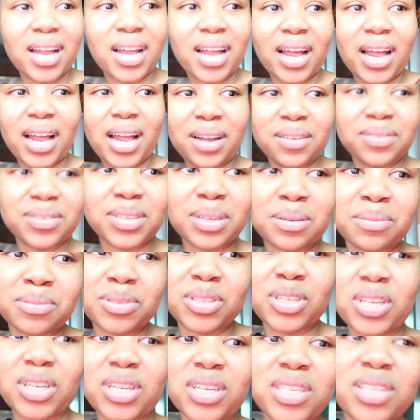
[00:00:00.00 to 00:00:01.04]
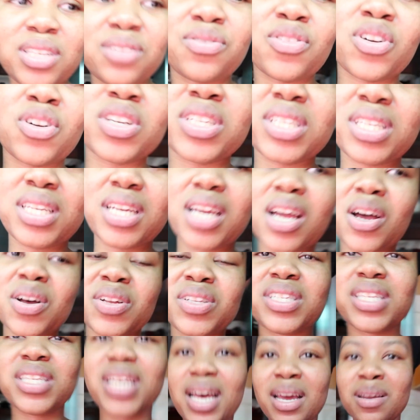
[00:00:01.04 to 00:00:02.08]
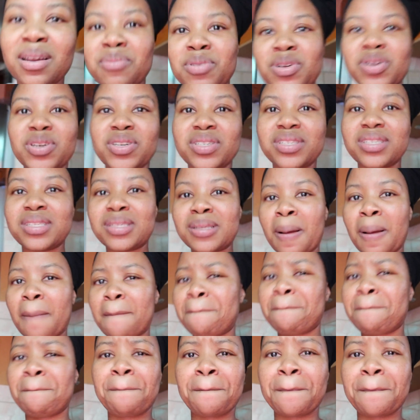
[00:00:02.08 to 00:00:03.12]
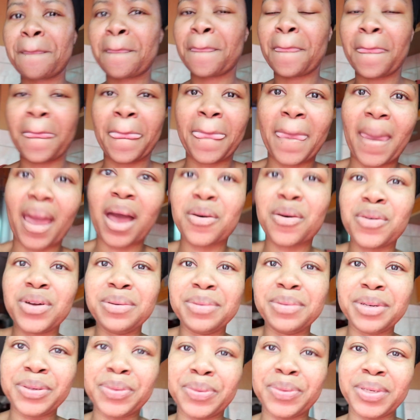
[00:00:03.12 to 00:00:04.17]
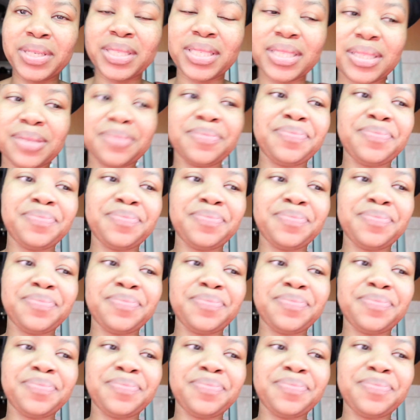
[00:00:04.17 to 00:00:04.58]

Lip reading: I have some chicken defrosting outside because I want to make wings